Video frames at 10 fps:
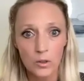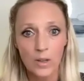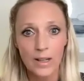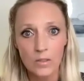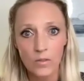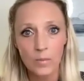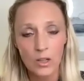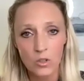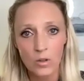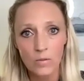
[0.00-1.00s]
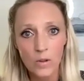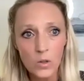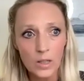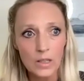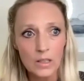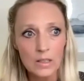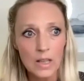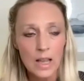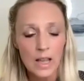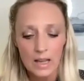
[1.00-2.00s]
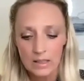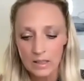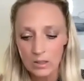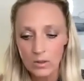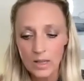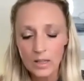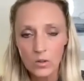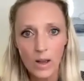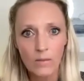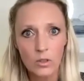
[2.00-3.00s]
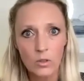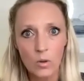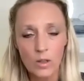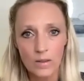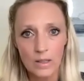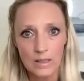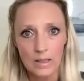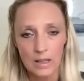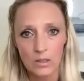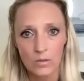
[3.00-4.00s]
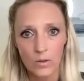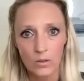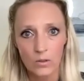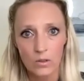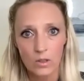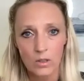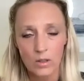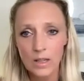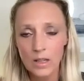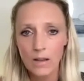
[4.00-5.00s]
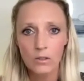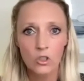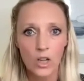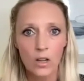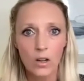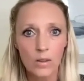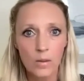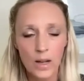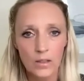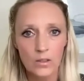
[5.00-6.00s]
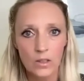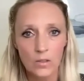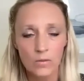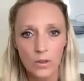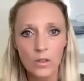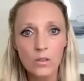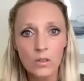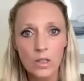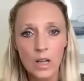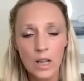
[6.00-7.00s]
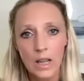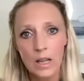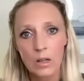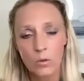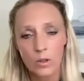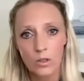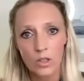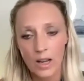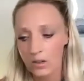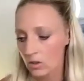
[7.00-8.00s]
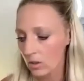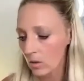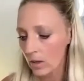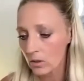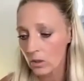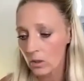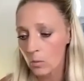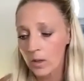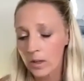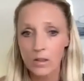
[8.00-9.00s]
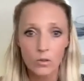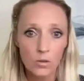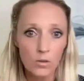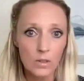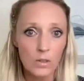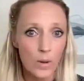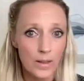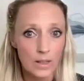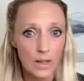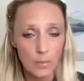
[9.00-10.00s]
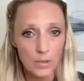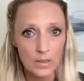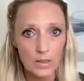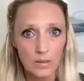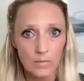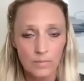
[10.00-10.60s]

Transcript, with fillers: or transformational focus, is that you think you have to do all of these things first. You think you have to check all the boxes first in order to actually go out and do your work. And the truth is quite the opposite.